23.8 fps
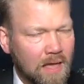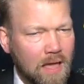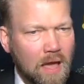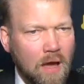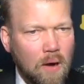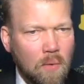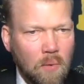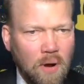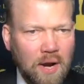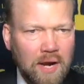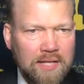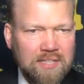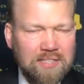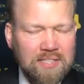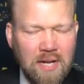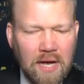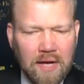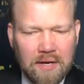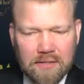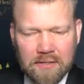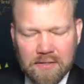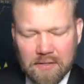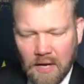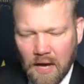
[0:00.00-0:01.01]
Well, it's
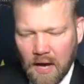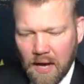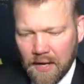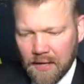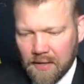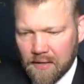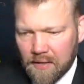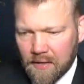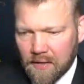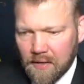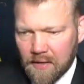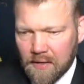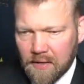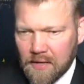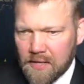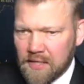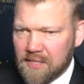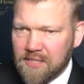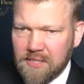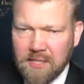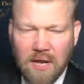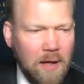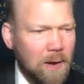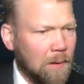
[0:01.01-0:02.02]
not like it's
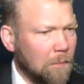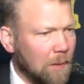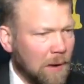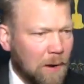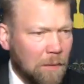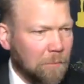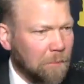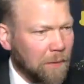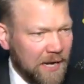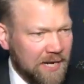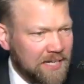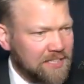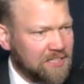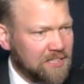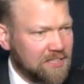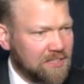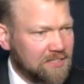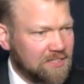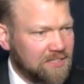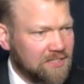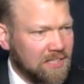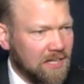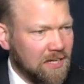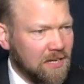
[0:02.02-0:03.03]
not about
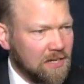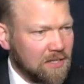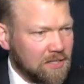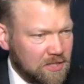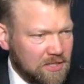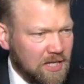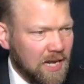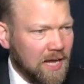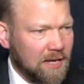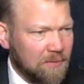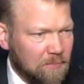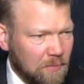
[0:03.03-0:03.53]
patience because like